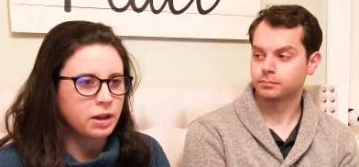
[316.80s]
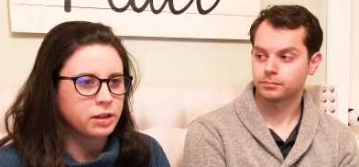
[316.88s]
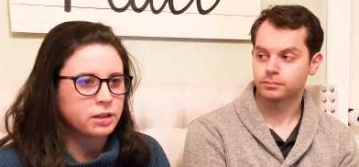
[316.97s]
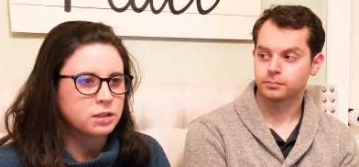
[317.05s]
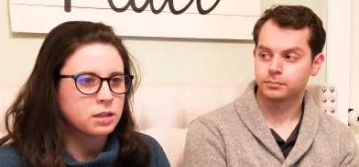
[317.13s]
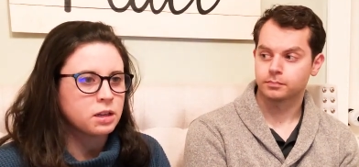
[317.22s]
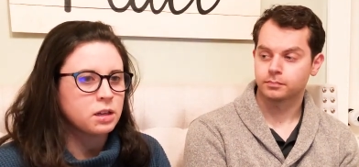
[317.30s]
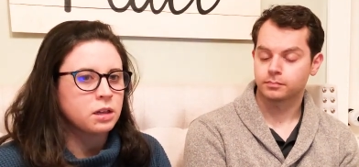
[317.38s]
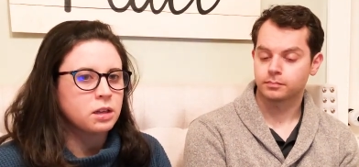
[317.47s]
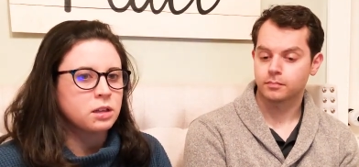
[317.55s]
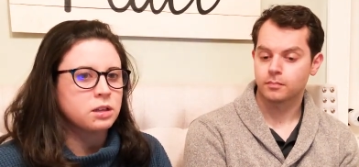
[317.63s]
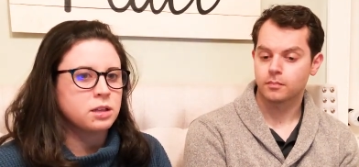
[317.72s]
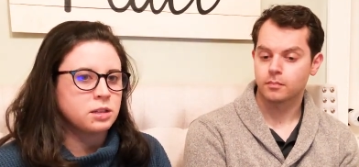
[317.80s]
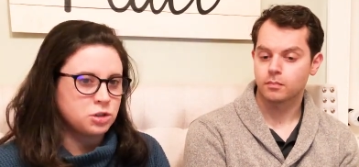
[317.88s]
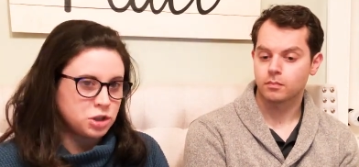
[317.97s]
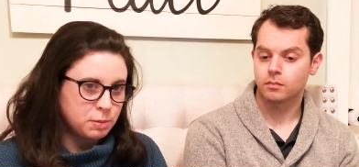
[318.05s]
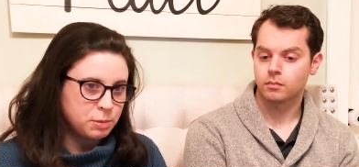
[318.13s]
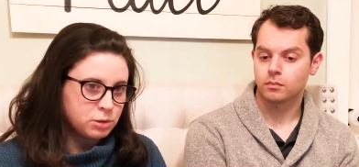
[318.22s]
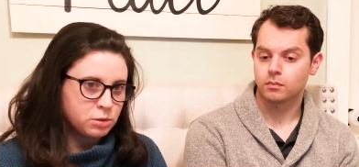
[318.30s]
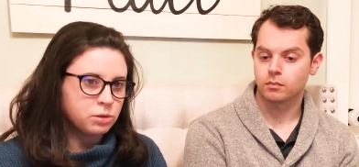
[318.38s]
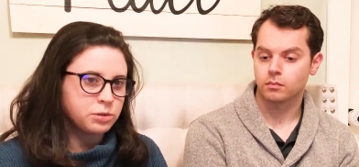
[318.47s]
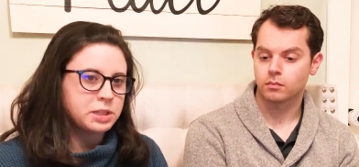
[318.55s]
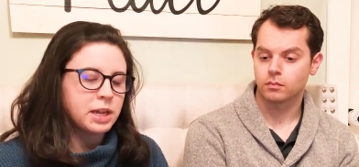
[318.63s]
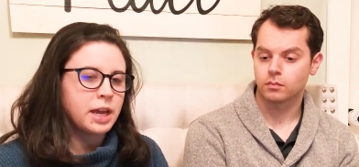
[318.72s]
Speaker 1: Island that does Shih-Tzu,
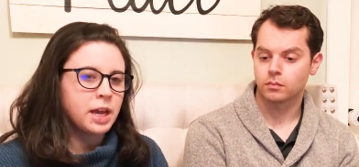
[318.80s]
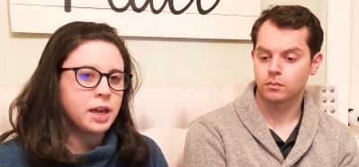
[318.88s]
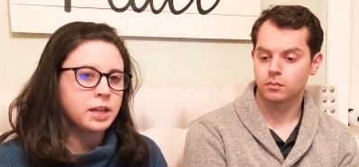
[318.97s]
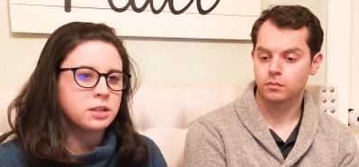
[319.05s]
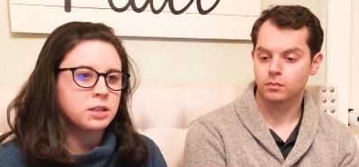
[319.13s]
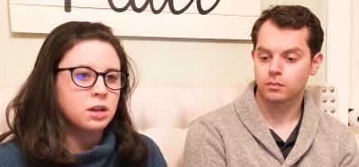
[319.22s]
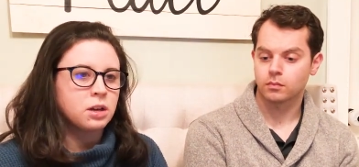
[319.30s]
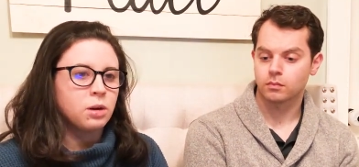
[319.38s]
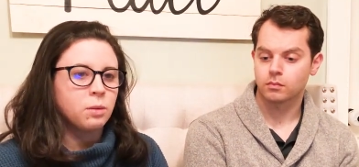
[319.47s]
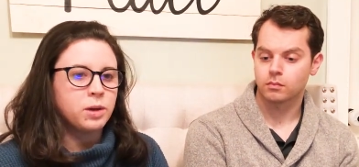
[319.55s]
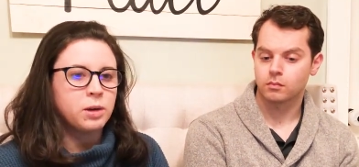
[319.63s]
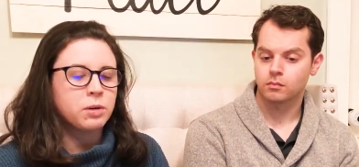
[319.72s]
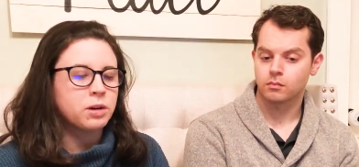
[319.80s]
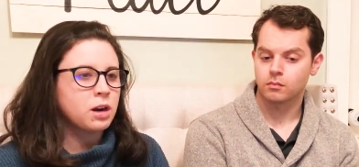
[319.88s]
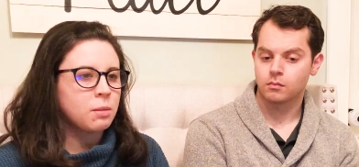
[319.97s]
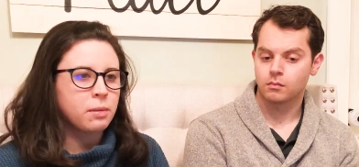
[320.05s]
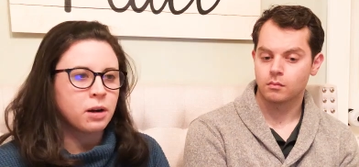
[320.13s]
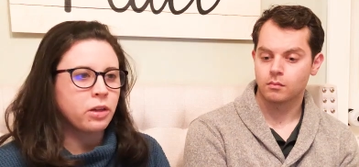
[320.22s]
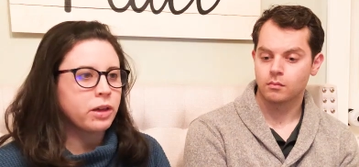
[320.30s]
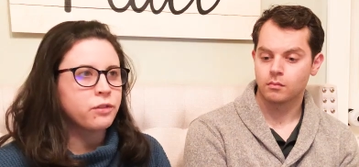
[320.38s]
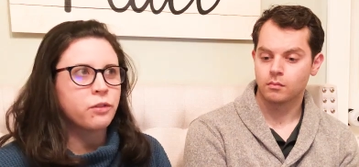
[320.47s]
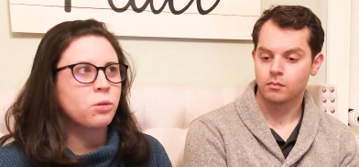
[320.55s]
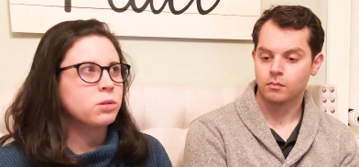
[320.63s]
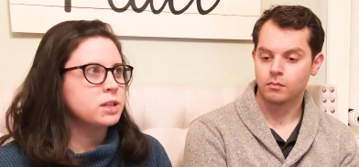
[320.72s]
and we were number like
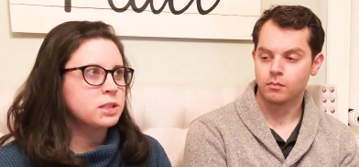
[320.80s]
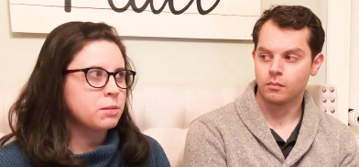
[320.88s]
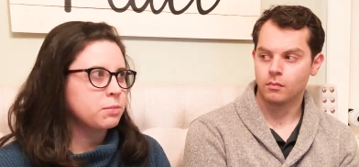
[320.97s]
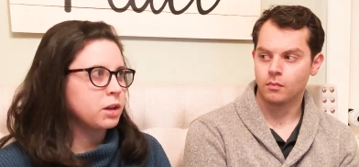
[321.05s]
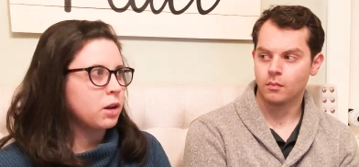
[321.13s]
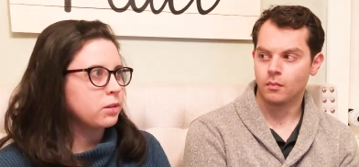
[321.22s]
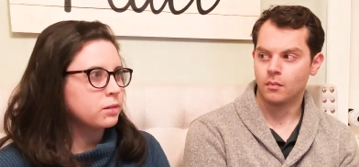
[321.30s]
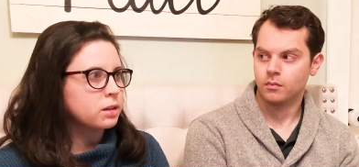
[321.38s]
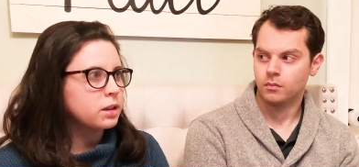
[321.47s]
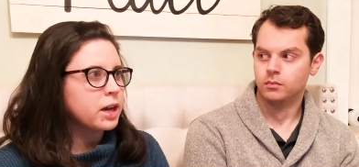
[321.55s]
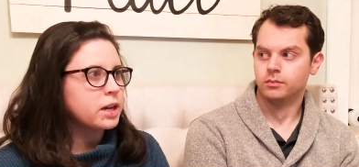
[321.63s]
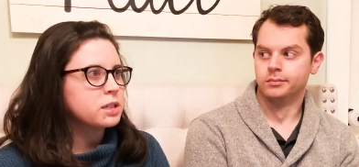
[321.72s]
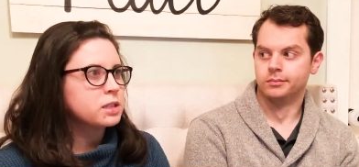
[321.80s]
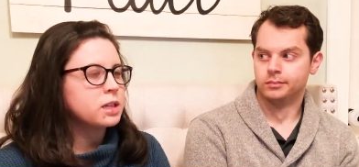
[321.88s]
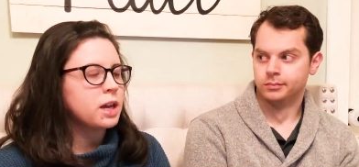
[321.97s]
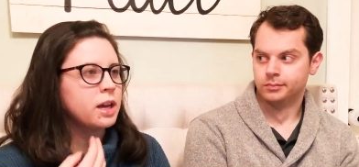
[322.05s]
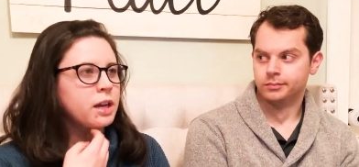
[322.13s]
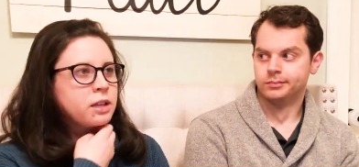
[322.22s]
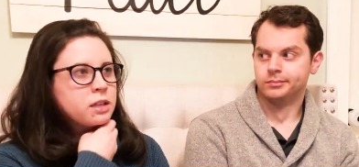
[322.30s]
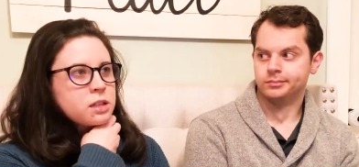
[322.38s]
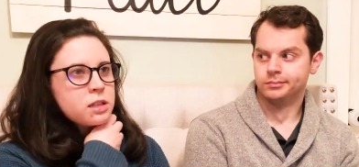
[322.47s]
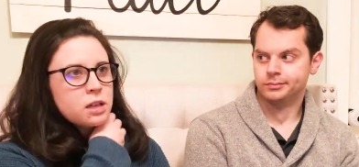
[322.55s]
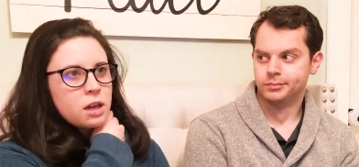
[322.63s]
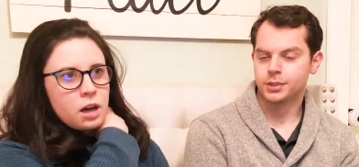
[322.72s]
40-something on the list, and
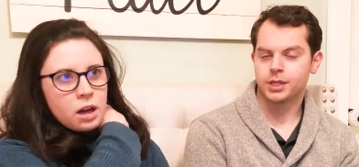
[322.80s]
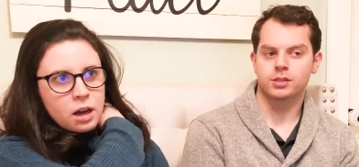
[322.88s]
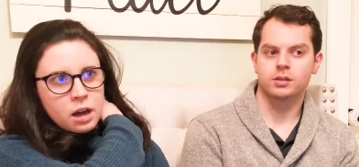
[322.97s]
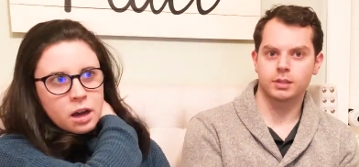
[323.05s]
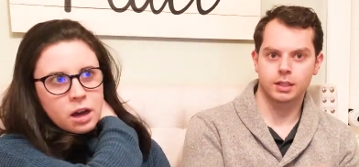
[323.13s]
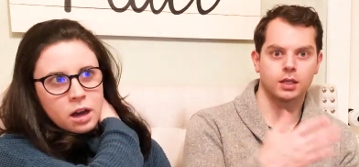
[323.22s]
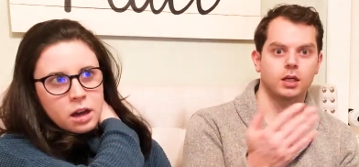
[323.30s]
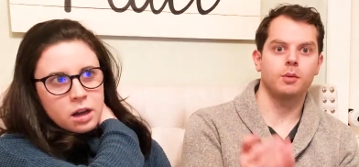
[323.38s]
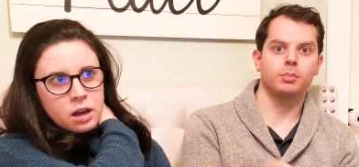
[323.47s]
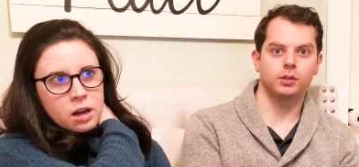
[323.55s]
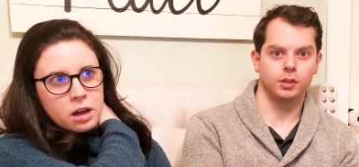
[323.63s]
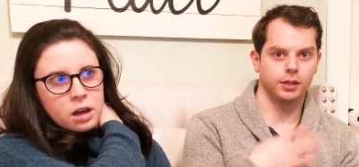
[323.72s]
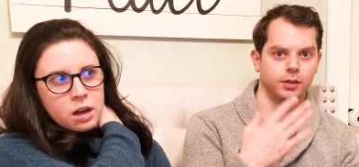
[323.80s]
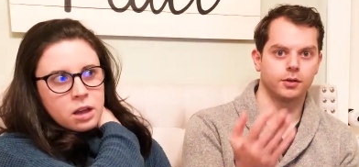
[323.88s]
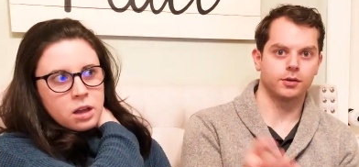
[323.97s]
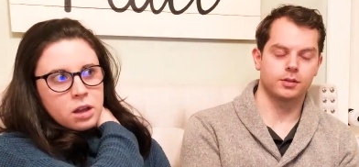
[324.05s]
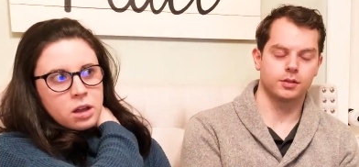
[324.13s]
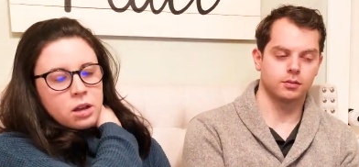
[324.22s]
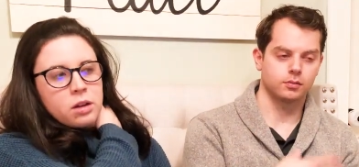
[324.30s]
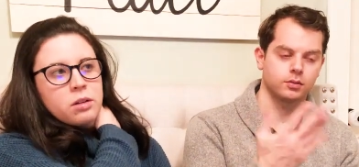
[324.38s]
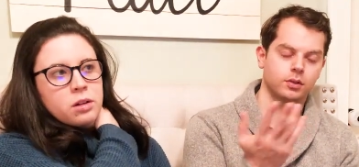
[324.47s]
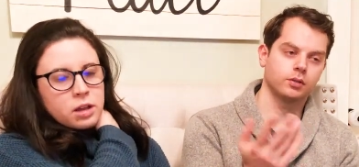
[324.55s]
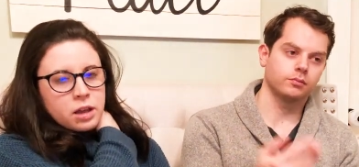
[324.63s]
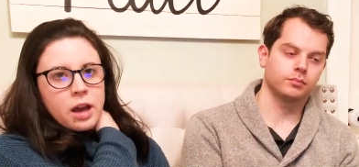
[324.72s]
Speaker 2: so that's gonna be like a couple litters, or
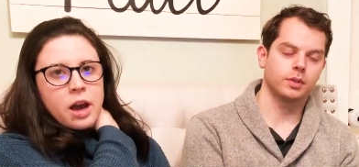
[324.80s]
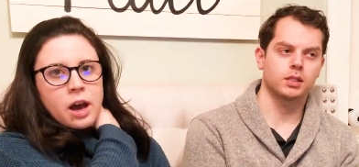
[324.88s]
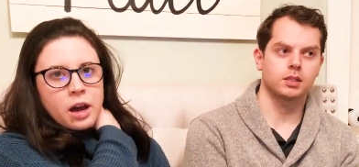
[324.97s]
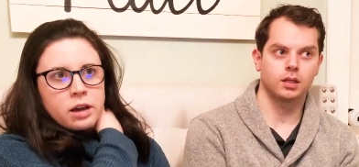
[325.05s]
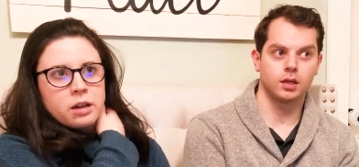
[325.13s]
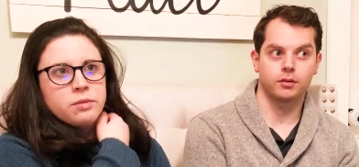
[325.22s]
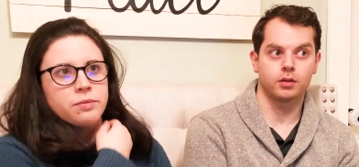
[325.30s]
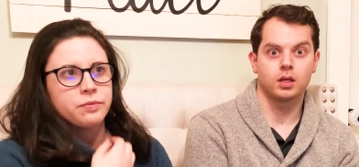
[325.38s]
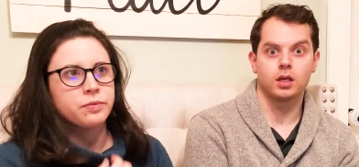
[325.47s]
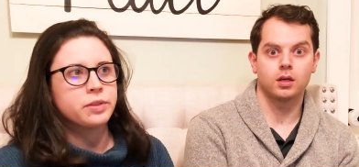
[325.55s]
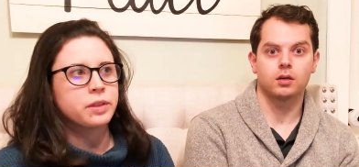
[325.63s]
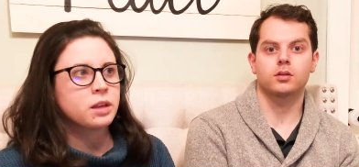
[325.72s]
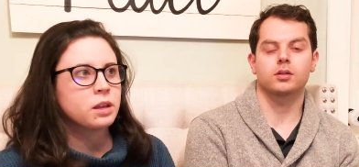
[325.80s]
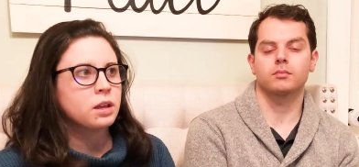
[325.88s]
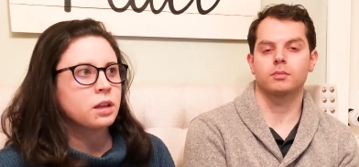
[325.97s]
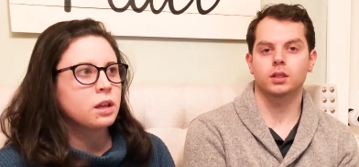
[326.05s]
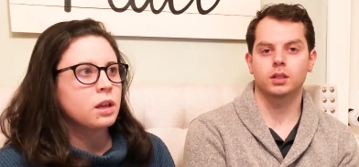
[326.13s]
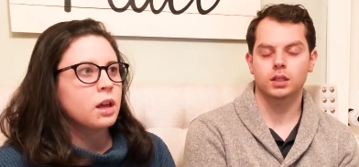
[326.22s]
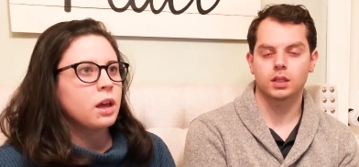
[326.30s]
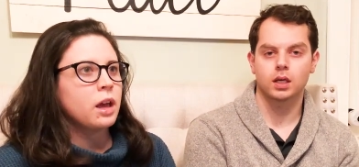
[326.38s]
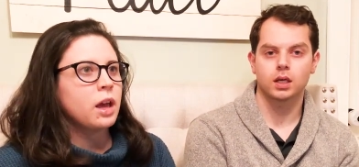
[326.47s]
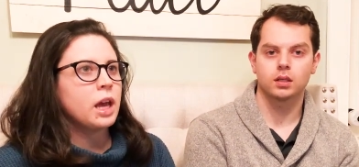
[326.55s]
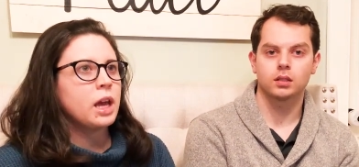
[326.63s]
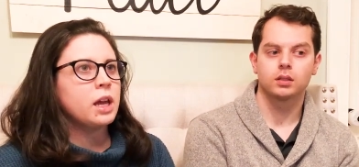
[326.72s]
Speaker 1: you know, basically another year or something like
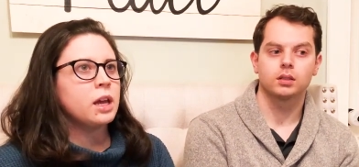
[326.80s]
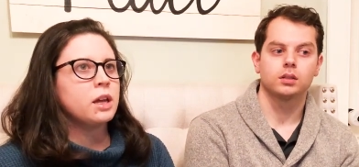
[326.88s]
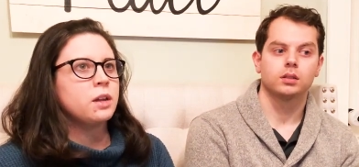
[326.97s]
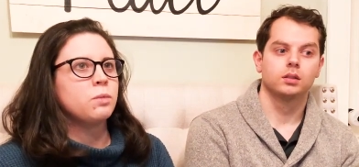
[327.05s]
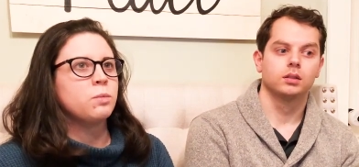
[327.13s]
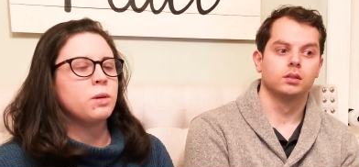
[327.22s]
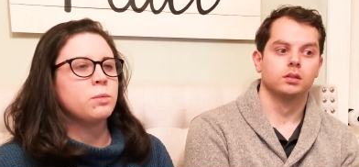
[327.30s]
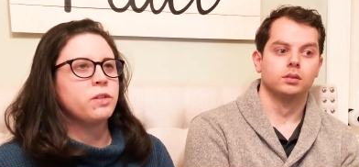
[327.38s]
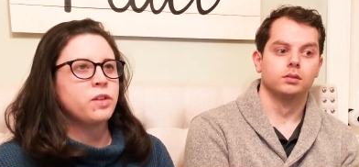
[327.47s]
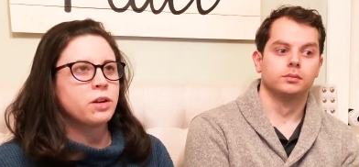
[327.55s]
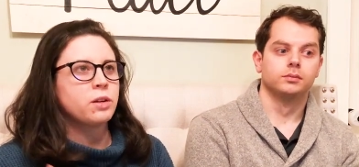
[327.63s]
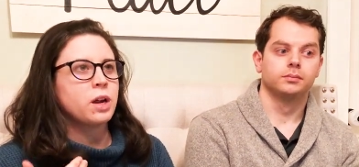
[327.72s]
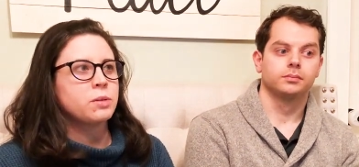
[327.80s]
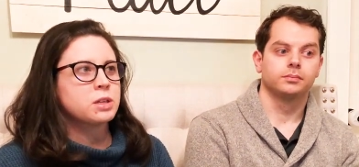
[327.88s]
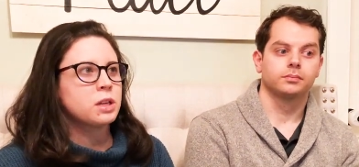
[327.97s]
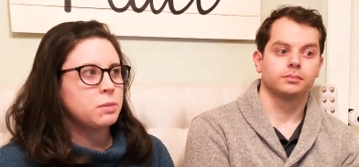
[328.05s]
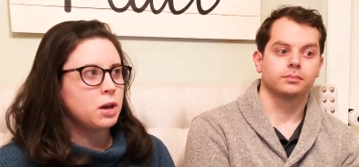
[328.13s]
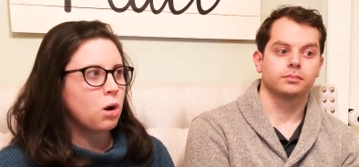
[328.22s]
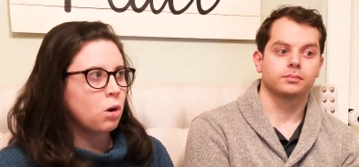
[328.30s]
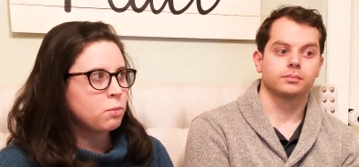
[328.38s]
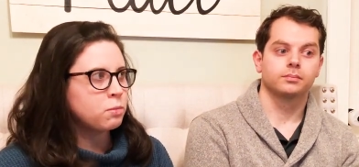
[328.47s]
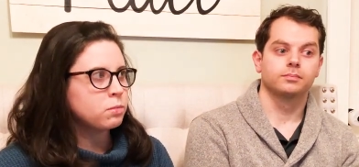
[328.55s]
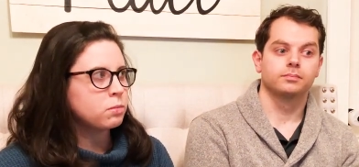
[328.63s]
that. And when we found out I was gonna be home